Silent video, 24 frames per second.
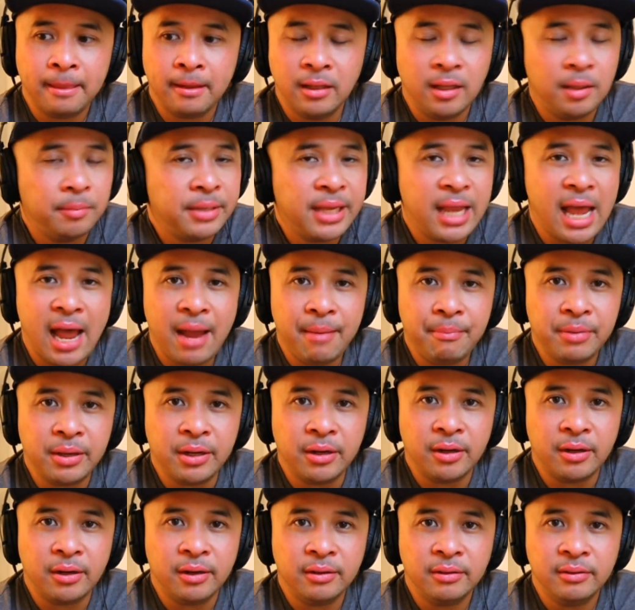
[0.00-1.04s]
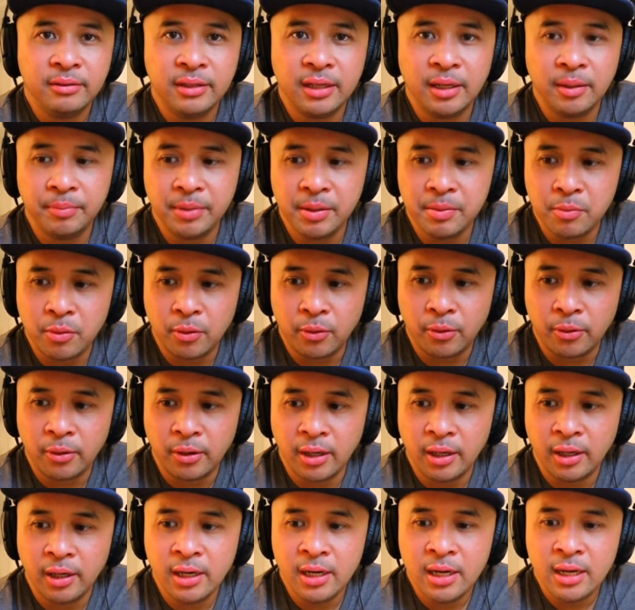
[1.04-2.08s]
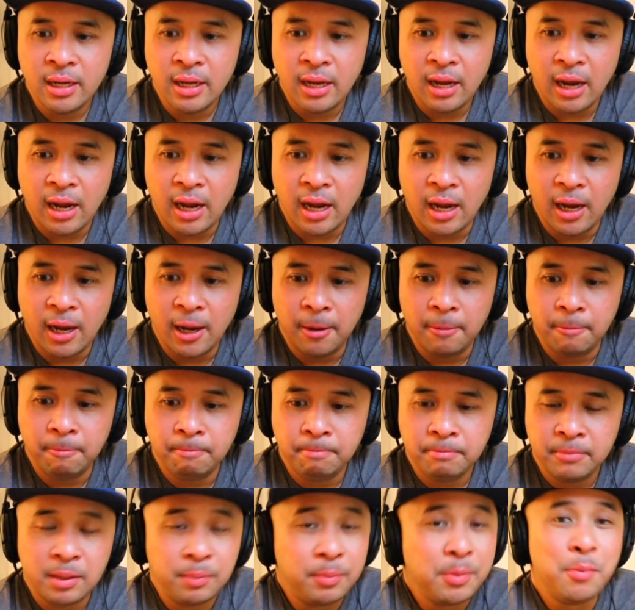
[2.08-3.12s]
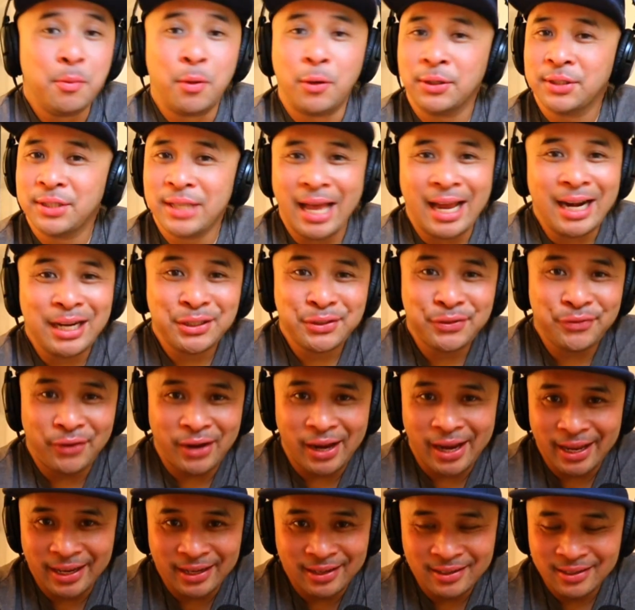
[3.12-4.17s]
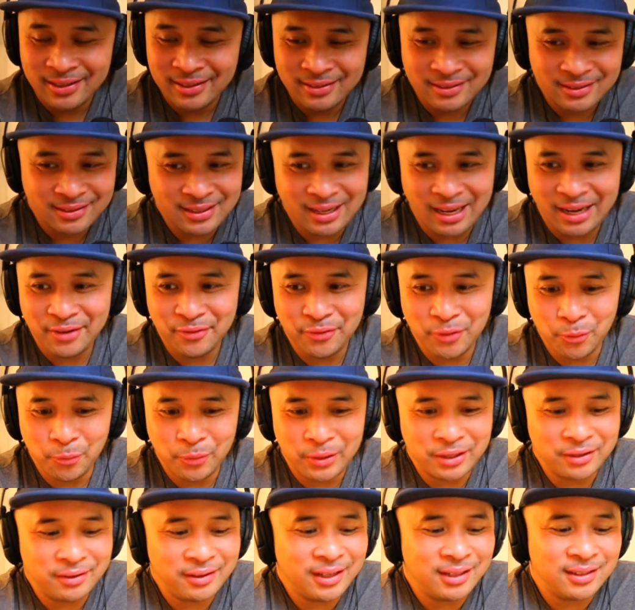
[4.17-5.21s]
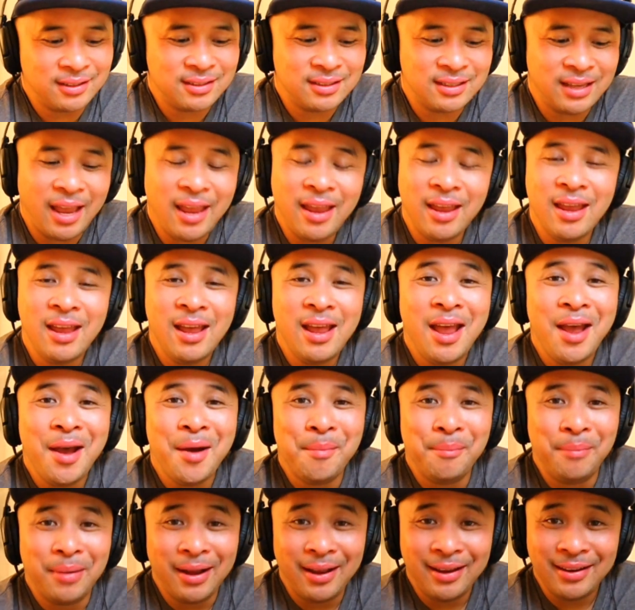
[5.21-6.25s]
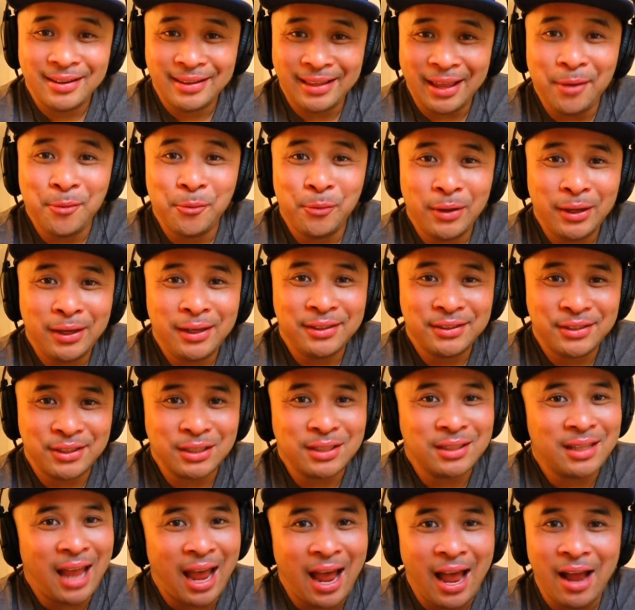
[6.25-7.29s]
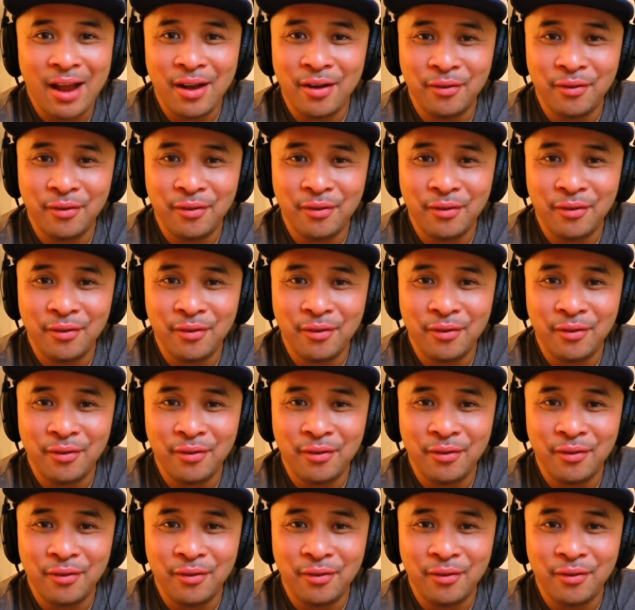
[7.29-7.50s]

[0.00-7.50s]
They'll be happier. They'll be more satisfied. Kind of a weird thing to say, but they will get